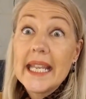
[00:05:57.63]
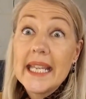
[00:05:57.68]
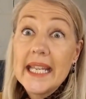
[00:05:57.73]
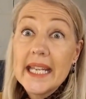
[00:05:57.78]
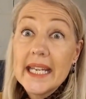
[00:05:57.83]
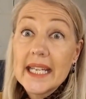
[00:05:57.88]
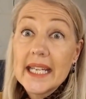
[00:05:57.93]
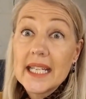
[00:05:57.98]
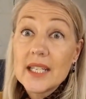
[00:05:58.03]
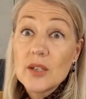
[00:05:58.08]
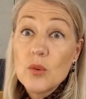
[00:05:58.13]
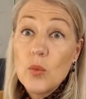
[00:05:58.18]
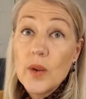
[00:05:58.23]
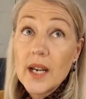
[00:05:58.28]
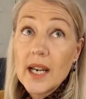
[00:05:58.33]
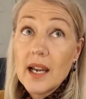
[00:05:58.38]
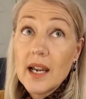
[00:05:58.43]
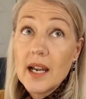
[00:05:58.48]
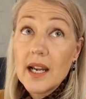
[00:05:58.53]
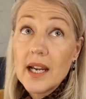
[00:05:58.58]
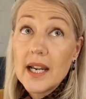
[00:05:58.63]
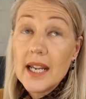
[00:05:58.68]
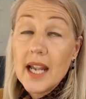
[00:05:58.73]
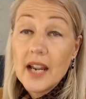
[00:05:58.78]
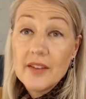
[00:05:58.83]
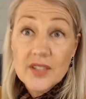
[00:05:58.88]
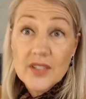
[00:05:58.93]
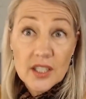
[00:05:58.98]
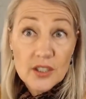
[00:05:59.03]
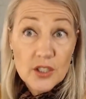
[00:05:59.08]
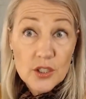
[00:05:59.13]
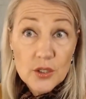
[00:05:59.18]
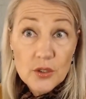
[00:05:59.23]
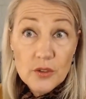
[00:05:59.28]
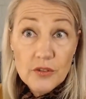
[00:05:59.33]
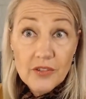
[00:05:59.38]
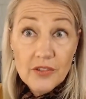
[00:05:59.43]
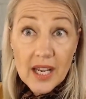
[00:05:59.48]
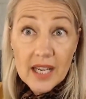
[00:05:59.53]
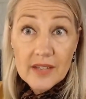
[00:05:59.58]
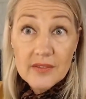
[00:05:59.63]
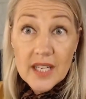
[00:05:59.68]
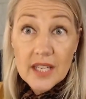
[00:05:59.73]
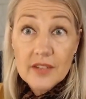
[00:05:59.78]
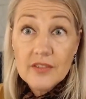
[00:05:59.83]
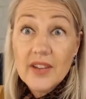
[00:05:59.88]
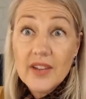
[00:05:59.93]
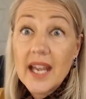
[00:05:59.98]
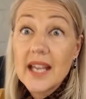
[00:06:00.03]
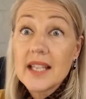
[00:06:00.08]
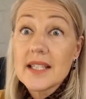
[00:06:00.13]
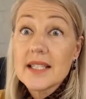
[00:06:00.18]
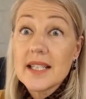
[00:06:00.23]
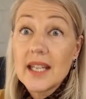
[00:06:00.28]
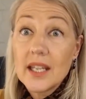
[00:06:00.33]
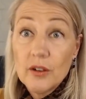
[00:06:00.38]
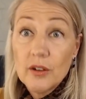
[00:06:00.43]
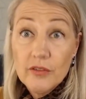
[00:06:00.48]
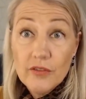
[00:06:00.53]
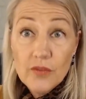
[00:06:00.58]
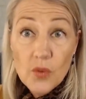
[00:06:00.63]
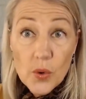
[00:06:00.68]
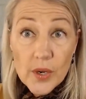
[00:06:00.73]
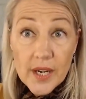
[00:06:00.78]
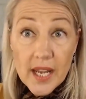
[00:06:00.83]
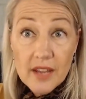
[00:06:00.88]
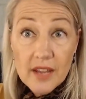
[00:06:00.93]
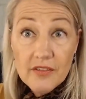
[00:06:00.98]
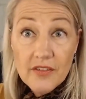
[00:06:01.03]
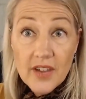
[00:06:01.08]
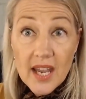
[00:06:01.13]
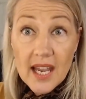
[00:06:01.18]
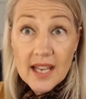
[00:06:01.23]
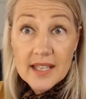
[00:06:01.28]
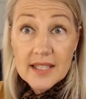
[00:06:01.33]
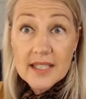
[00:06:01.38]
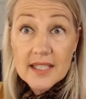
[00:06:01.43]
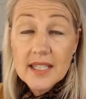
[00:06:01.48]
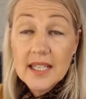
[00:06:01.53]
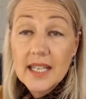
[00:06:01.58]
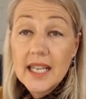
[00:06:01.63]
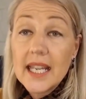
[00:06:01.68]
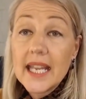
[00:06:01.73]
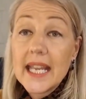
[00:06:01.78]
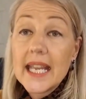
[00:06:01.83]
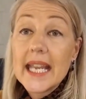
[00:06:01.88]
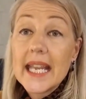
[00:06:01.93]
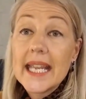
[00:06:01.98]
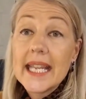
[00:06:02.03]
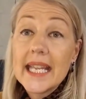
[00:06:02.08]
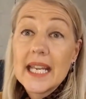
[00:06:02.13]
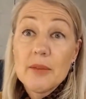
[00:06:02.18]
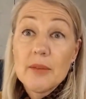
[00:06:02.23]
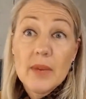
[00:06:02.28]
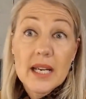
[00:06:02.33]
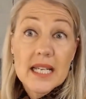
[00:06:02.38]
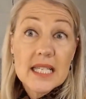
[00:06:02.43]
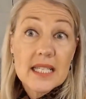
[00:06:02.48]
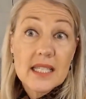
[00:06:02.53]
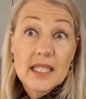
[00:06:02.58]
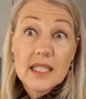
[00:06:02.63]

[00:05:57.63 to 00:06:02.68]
And when I've done 2 5-day fasts and a 4-day fast, and my